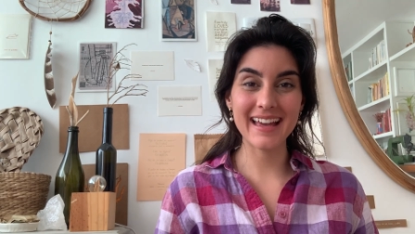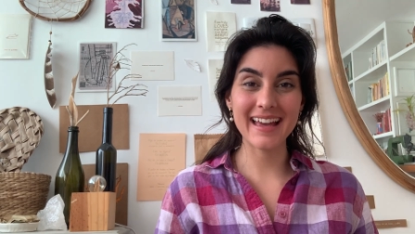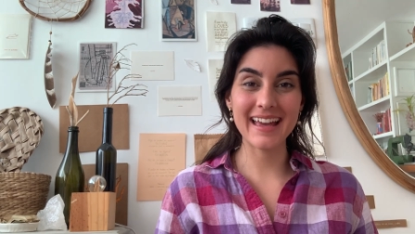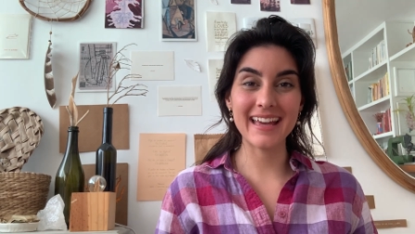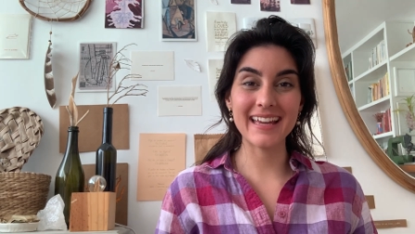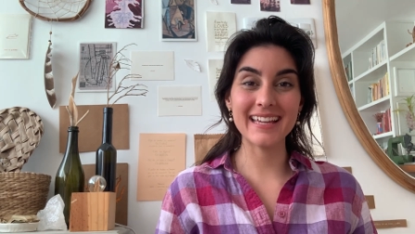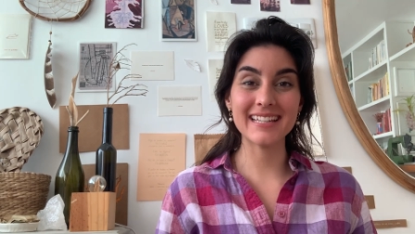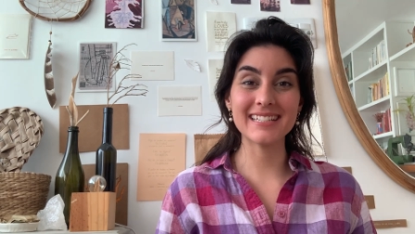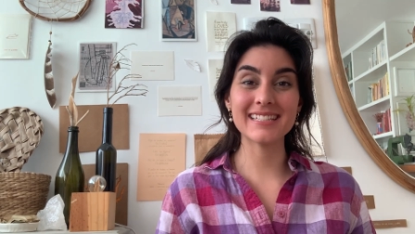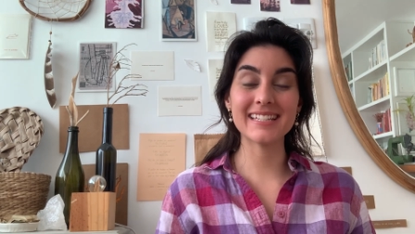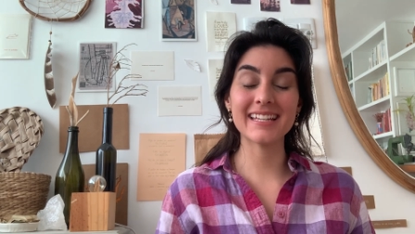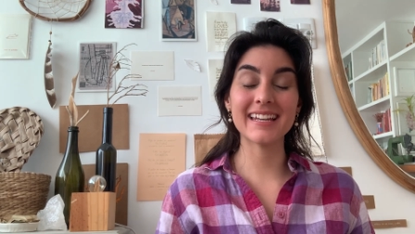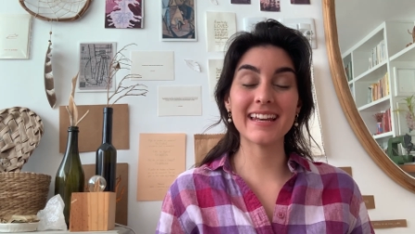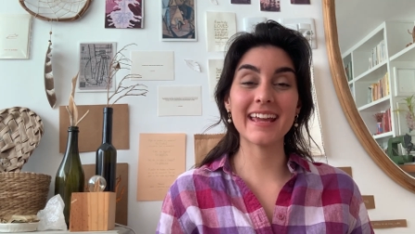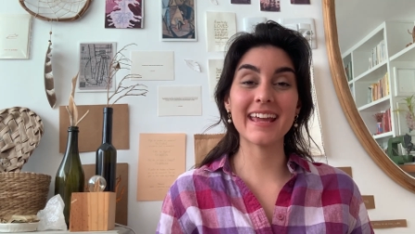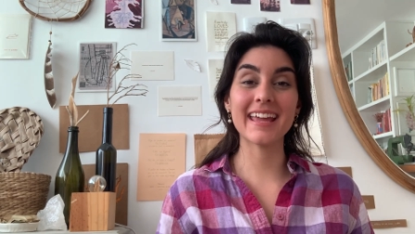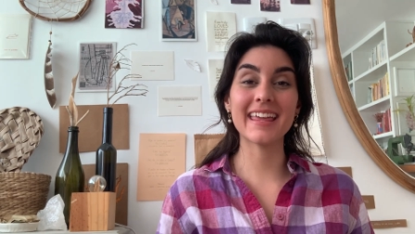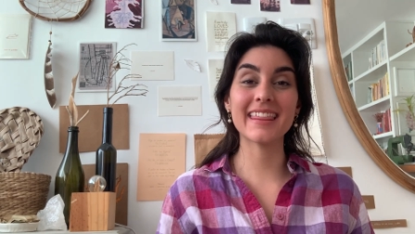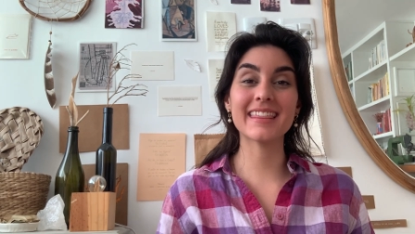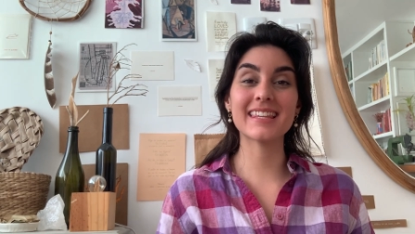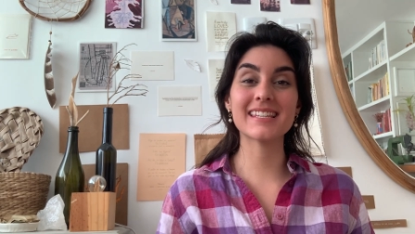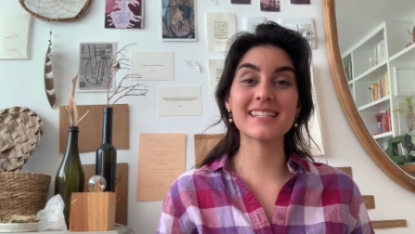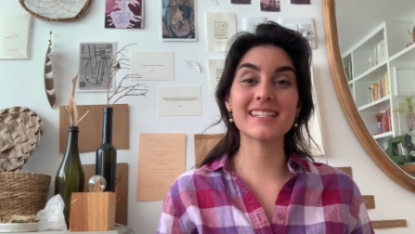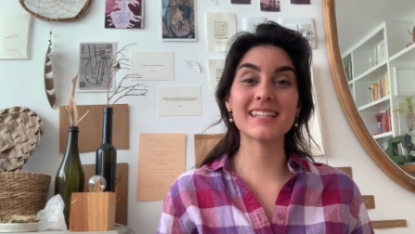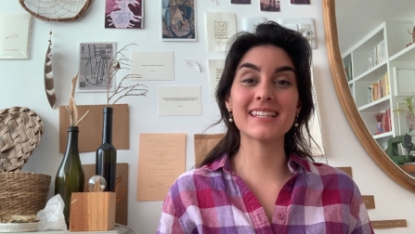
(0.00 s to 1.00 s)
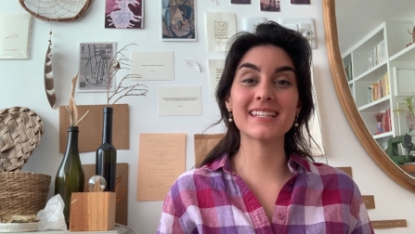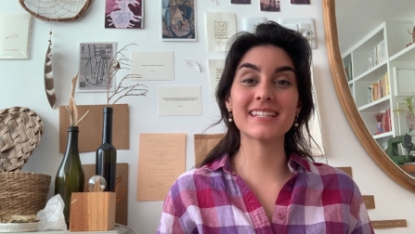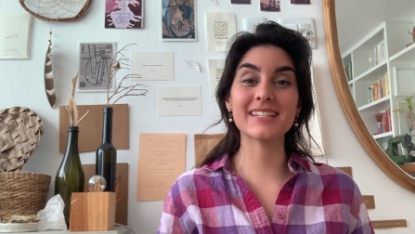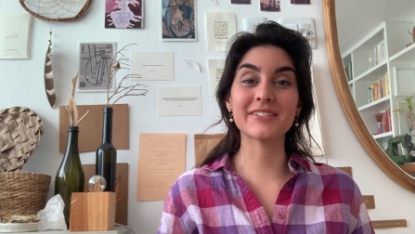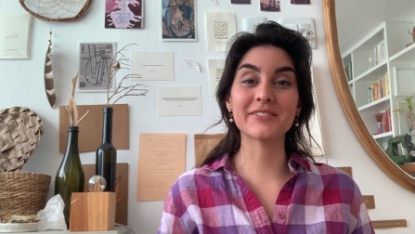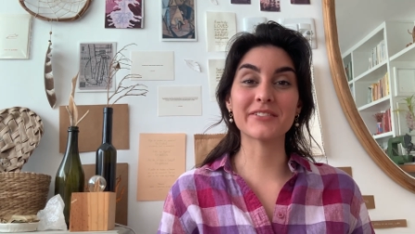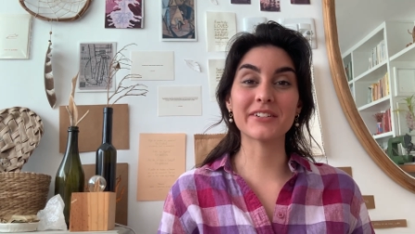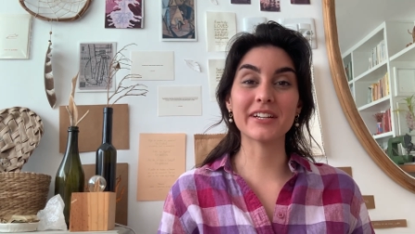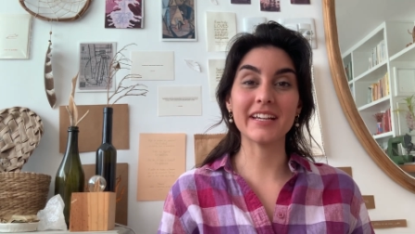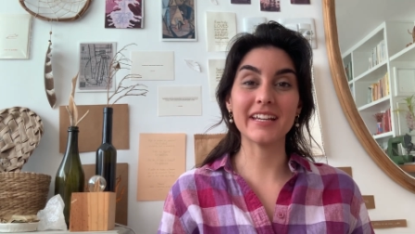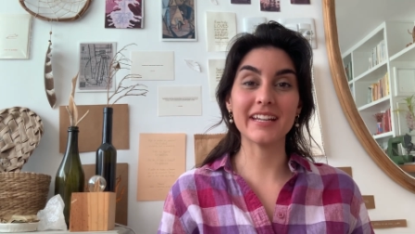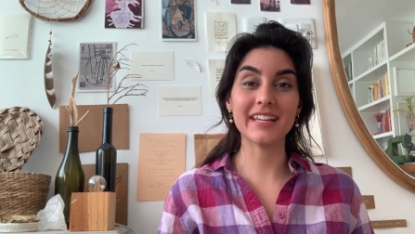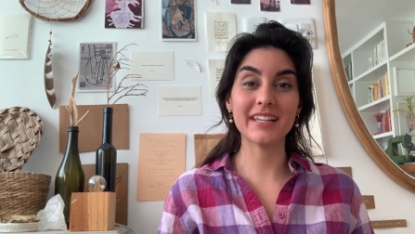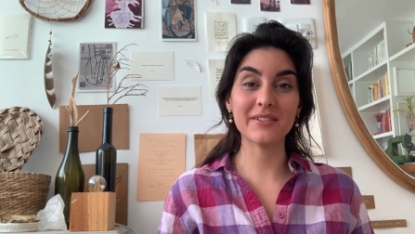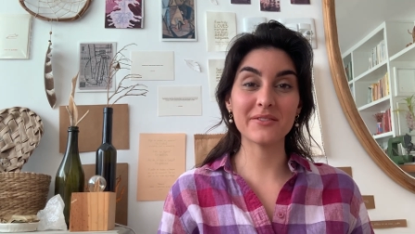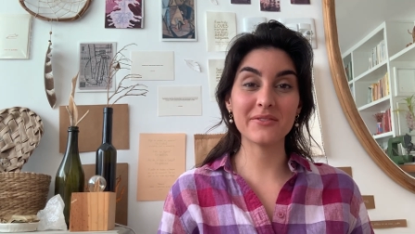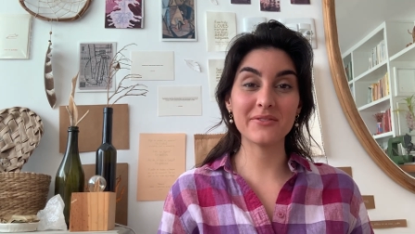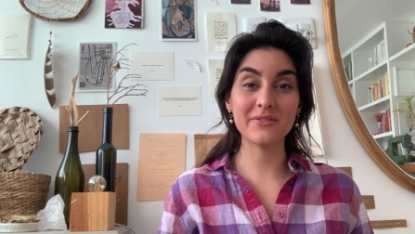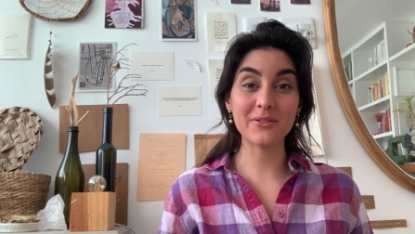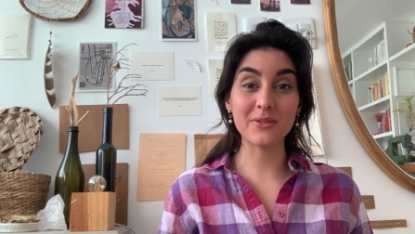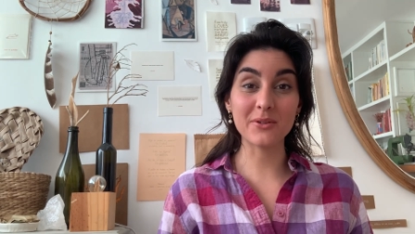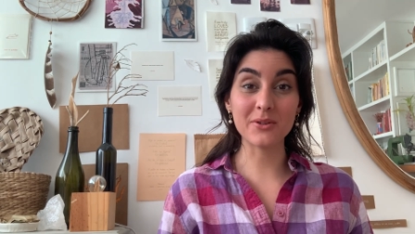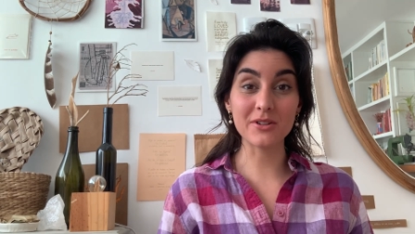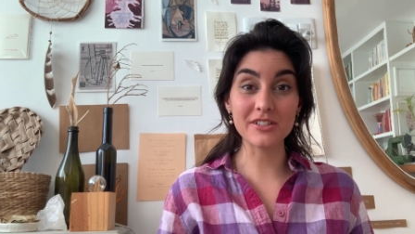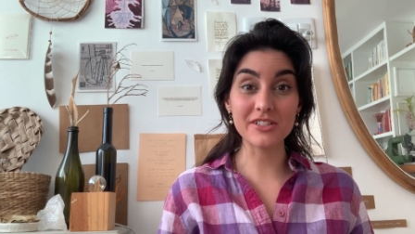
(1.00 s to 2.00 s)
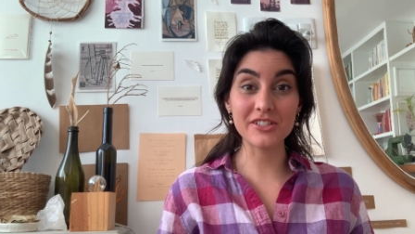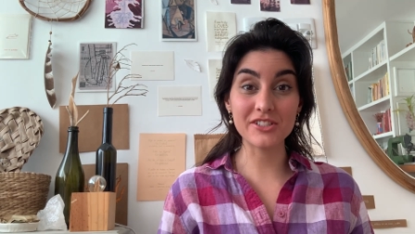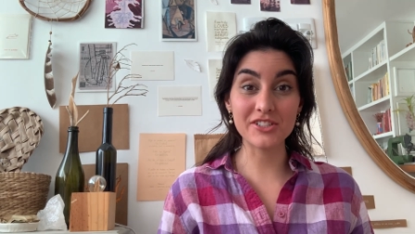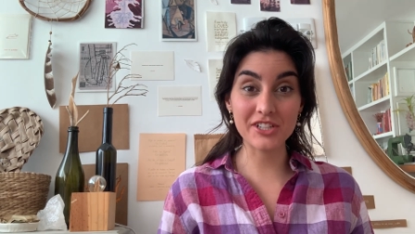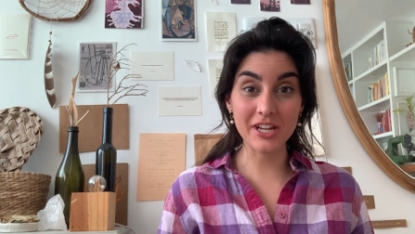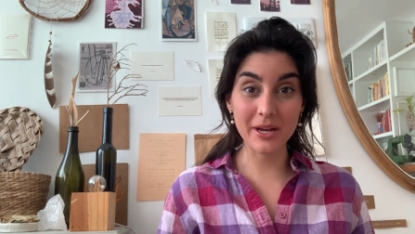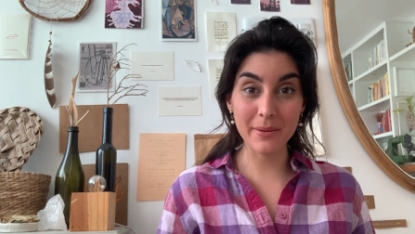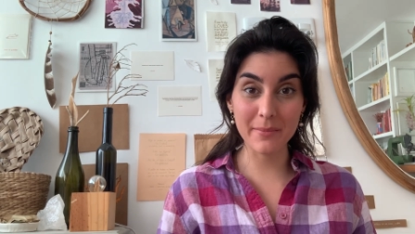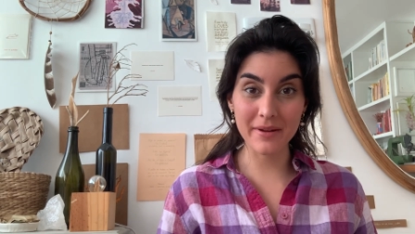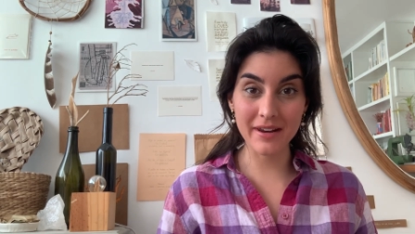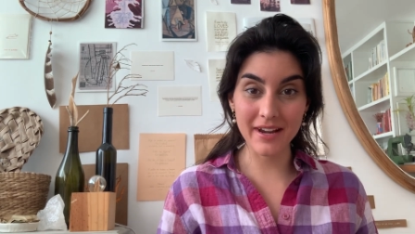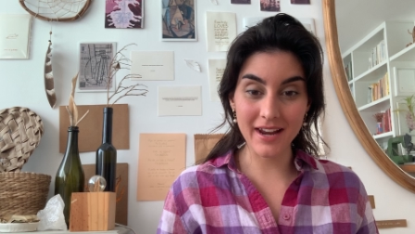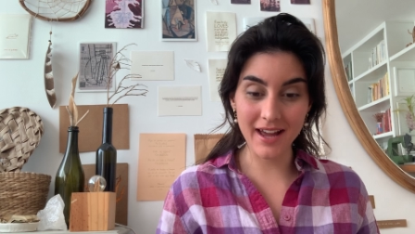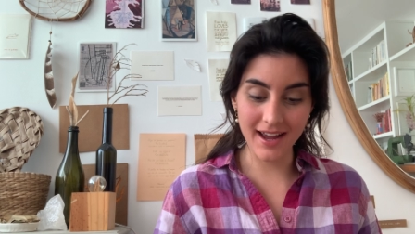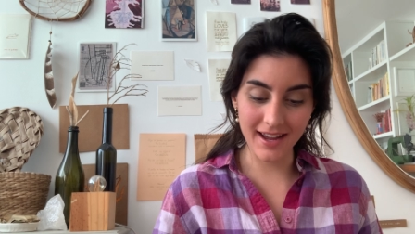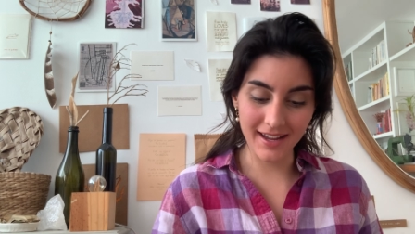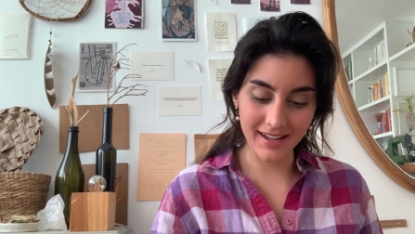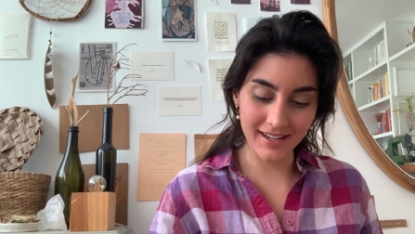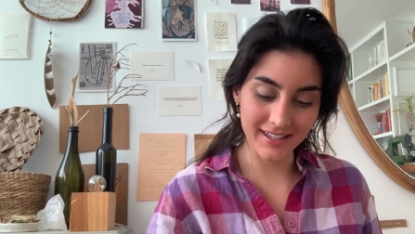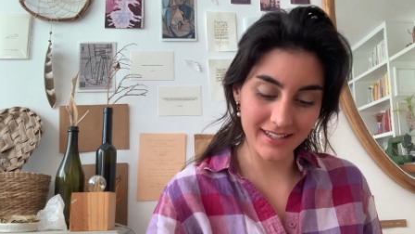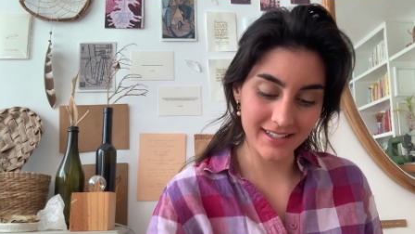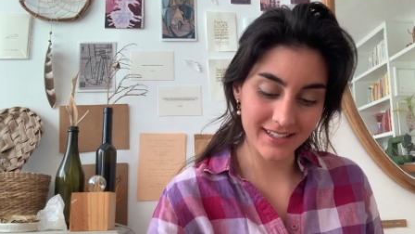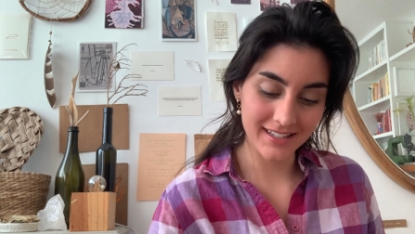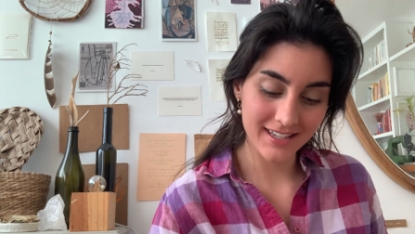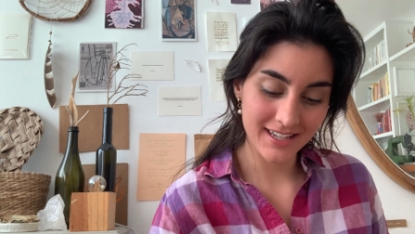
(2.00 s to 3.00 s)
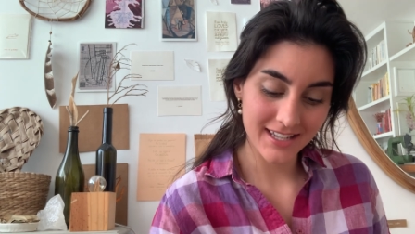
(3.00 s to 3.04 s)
and today this is a reading for Gemini.